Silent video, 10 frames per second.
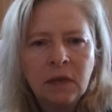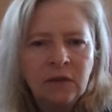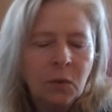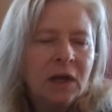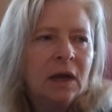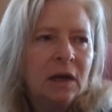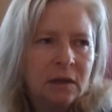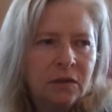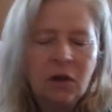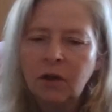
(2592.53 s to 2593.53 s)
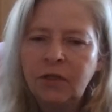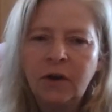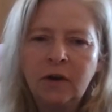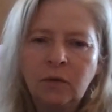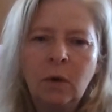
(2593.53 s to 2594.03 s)
That's what got the
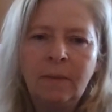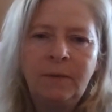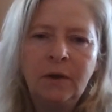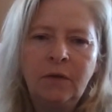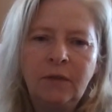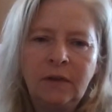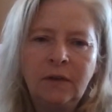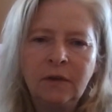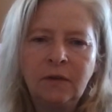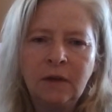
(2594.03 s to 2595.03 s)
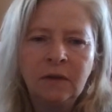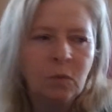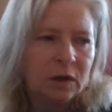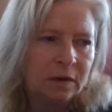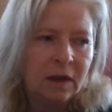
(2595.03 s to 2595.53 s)
Cathars wiped out of existence,
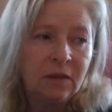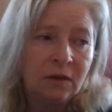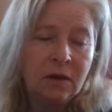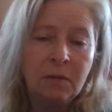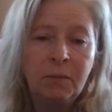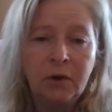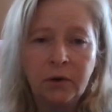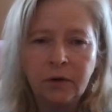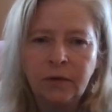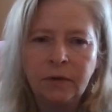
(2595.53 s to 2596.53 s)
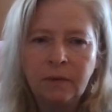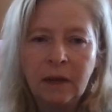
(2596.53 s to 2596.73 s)
what got the Templars.